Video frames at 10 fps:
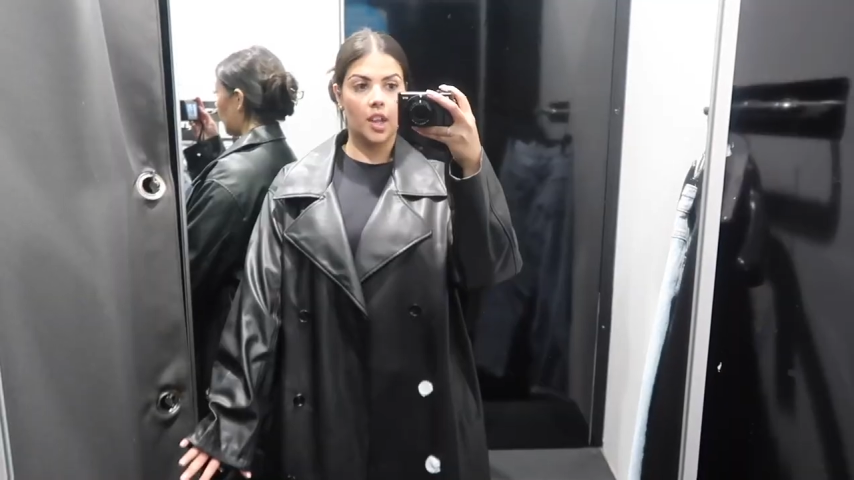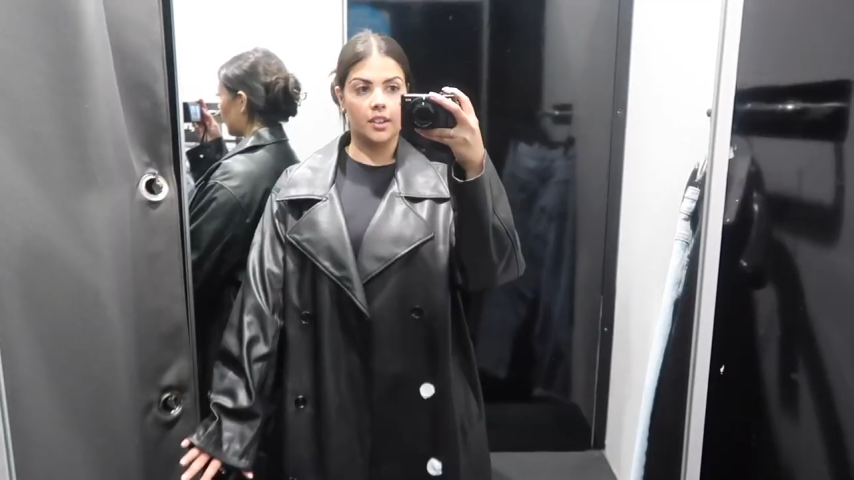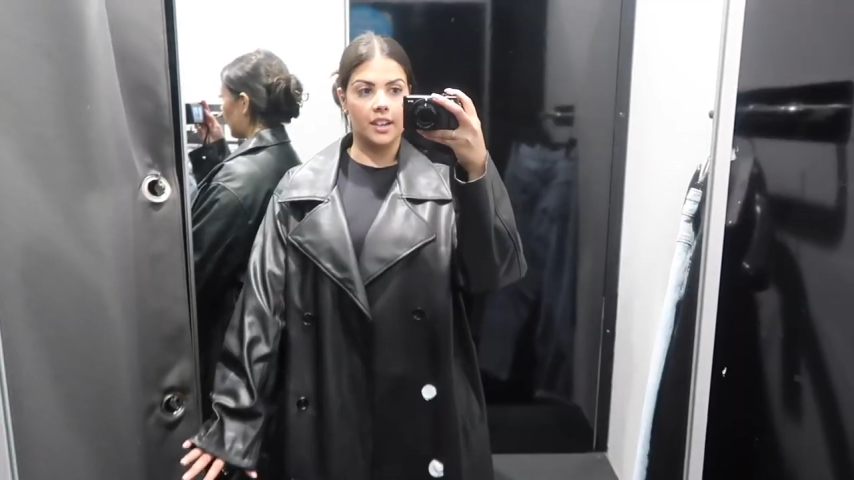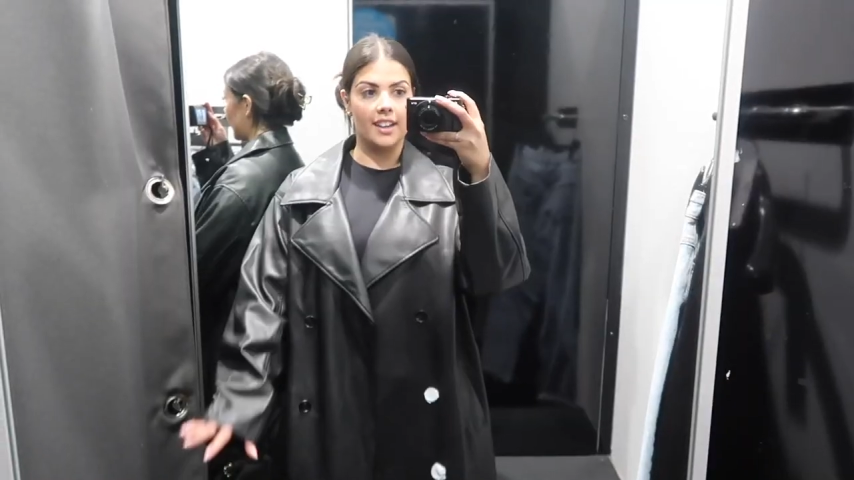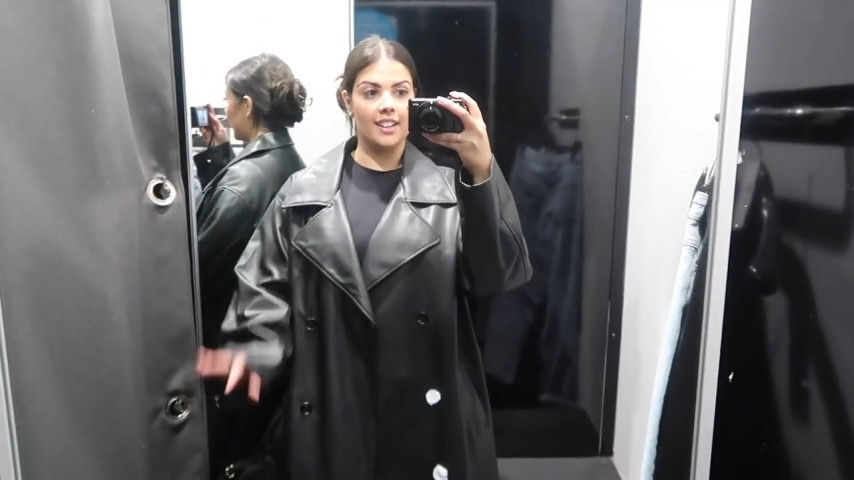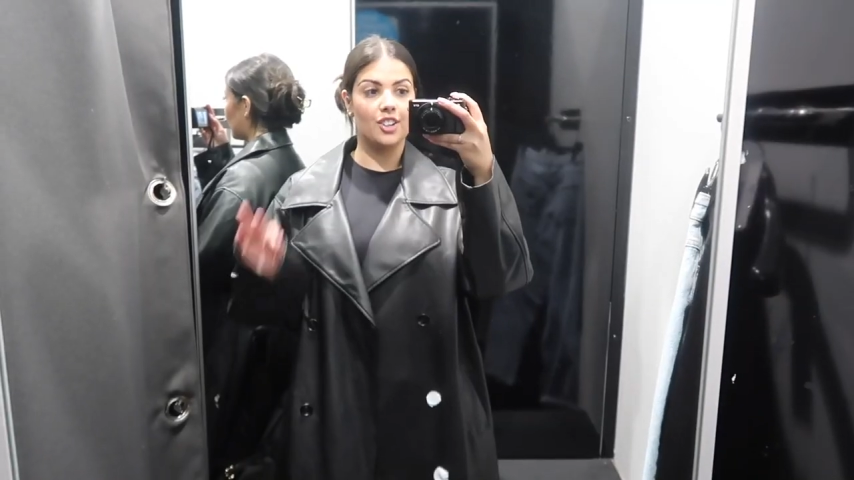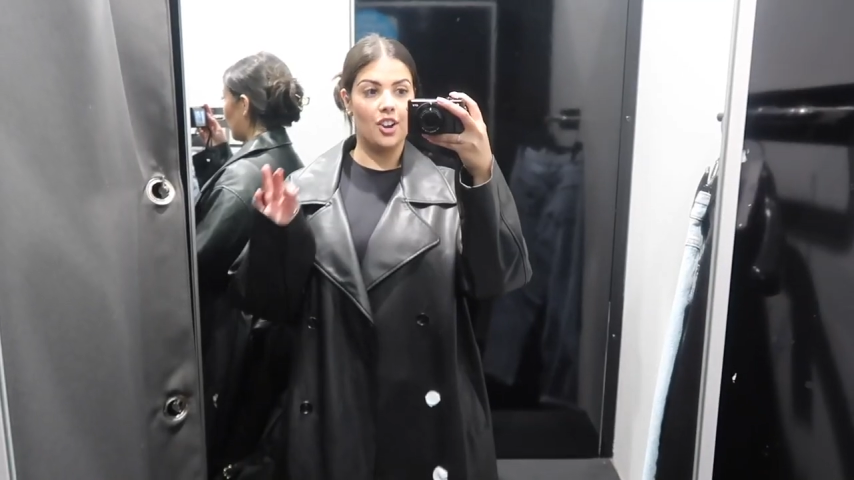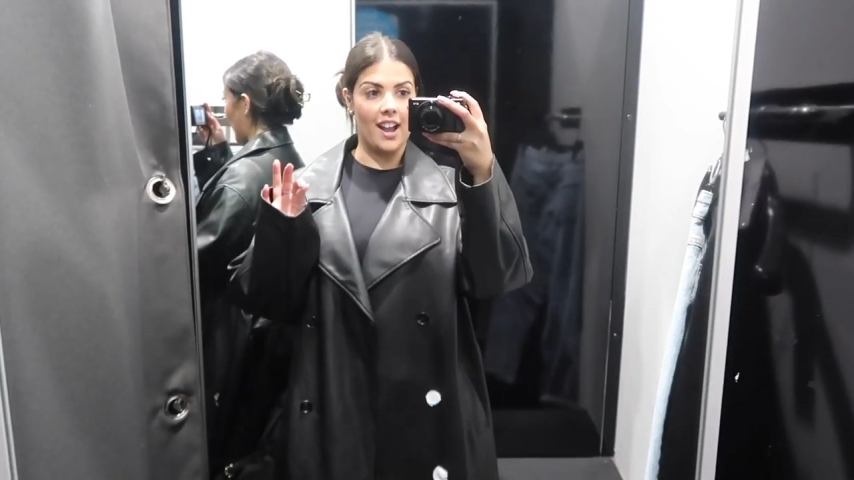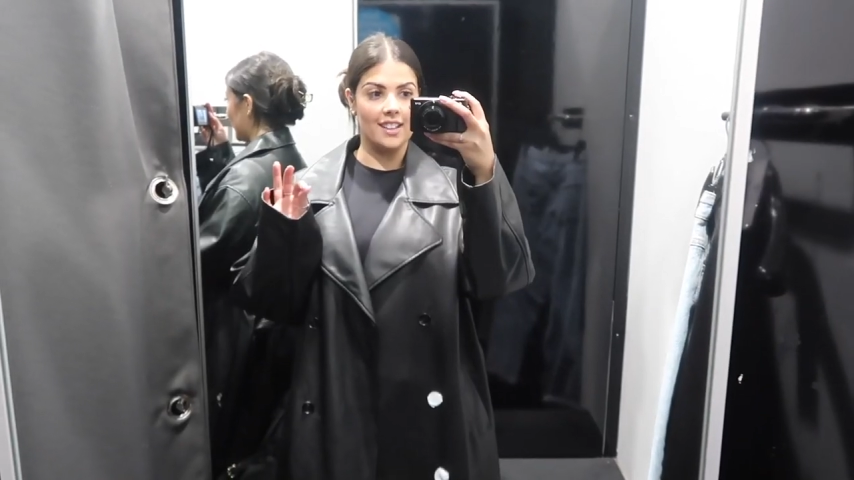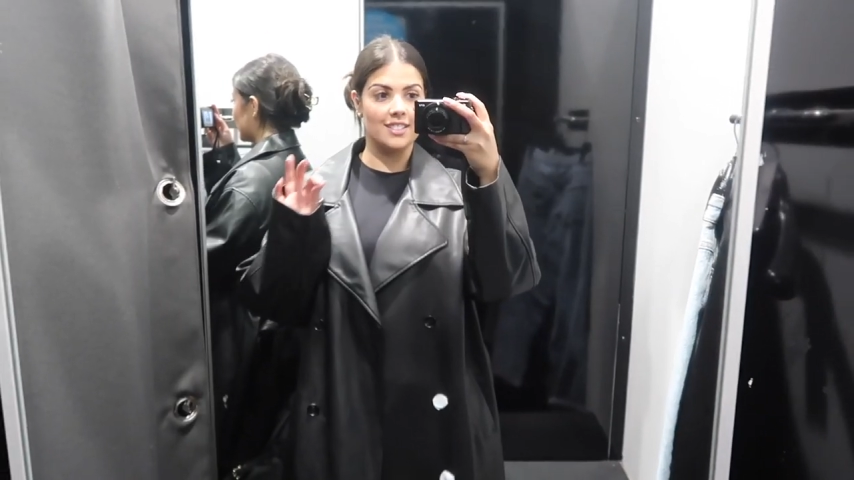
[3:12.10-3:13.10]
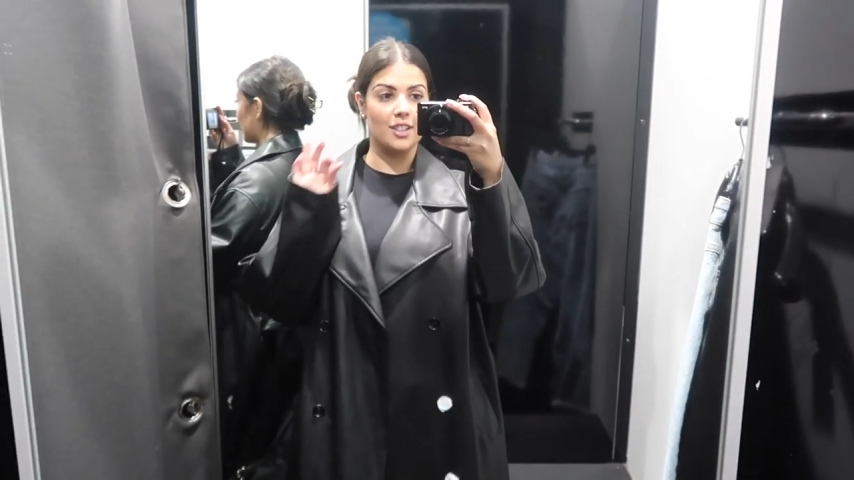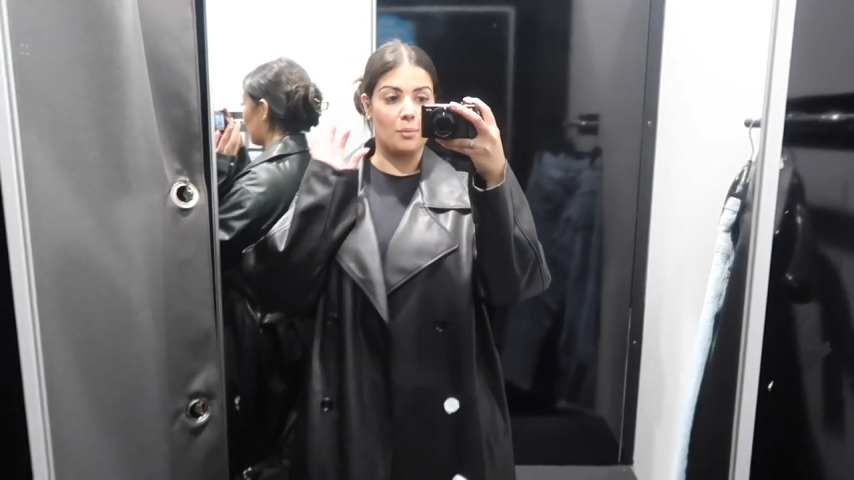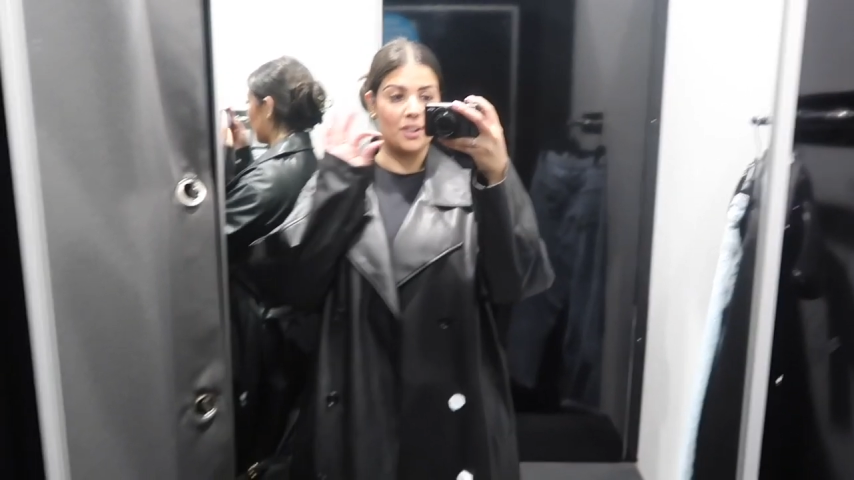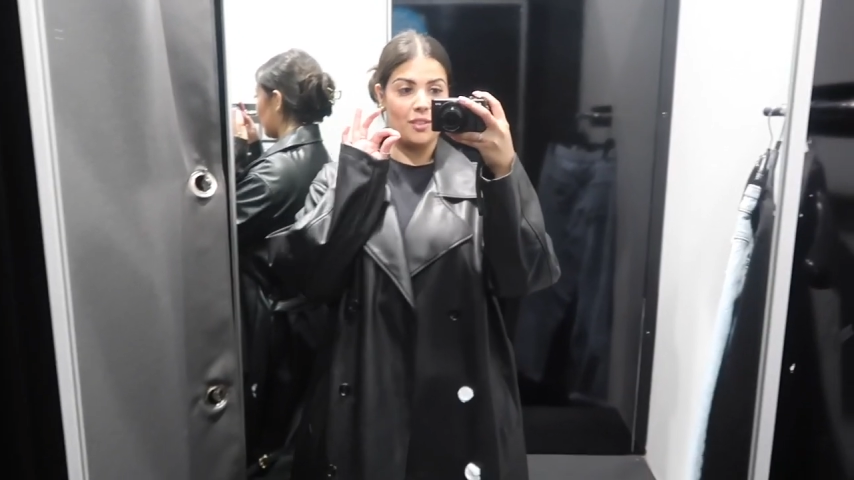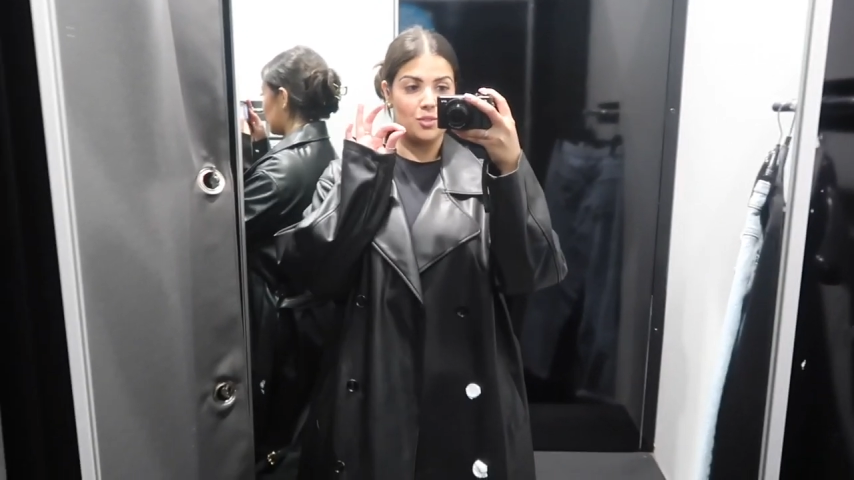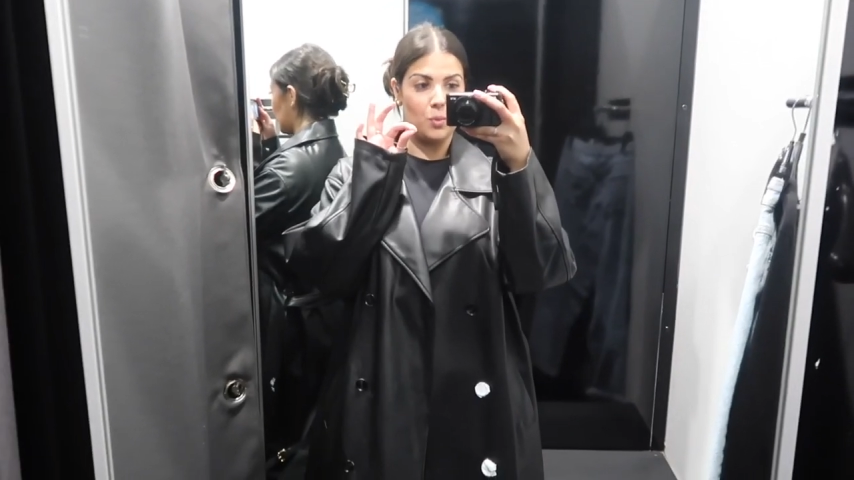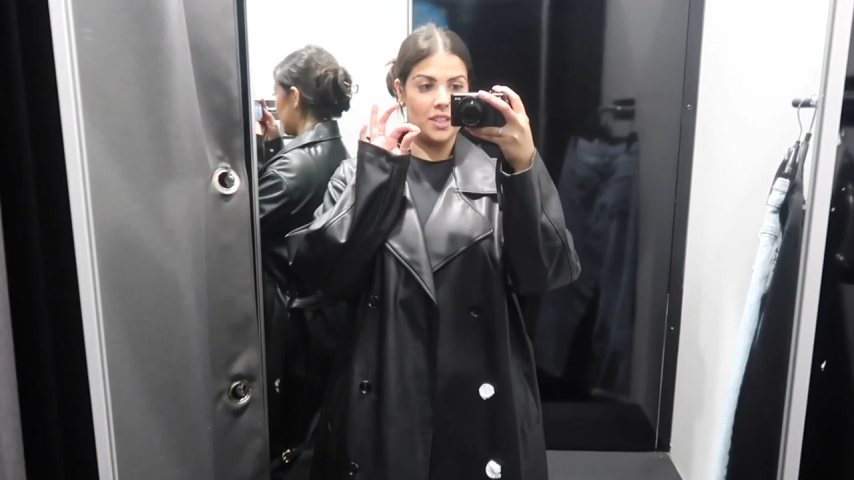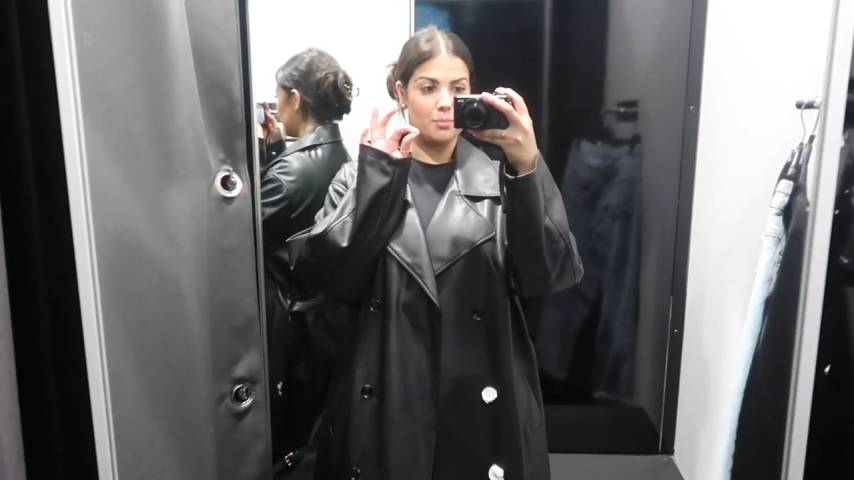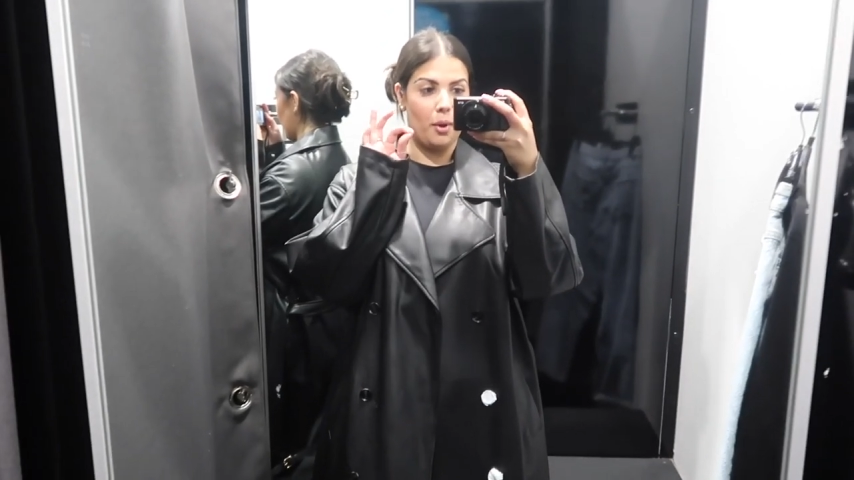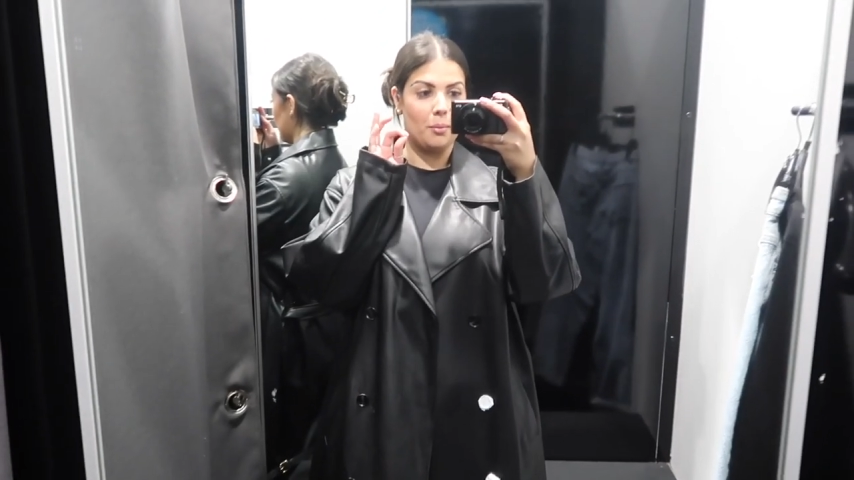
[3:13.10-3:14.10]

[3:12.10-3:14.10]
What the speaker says: Okay guys, I'm gonna have to whisper